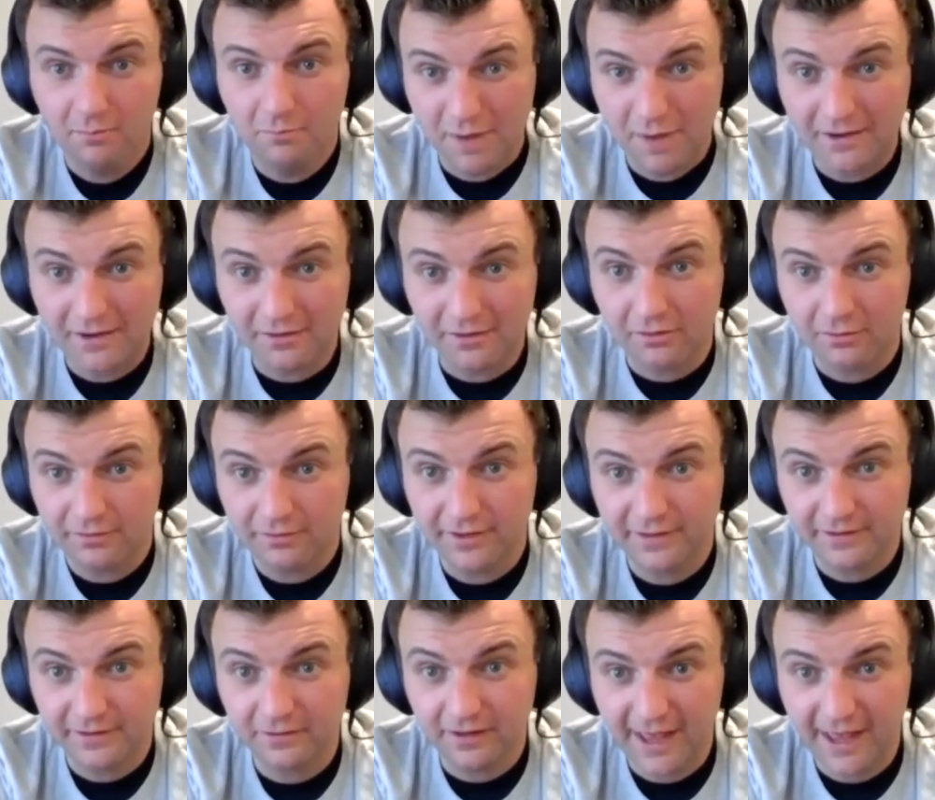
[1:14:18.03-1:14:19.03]
better than
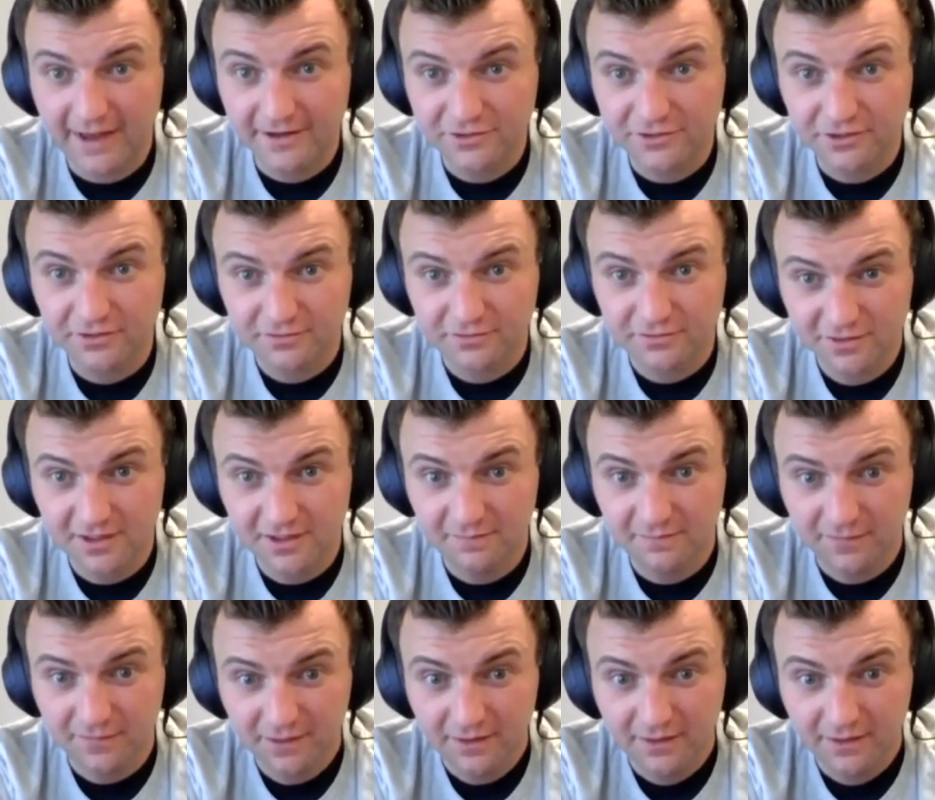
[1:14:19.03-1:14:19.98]
their last year's team.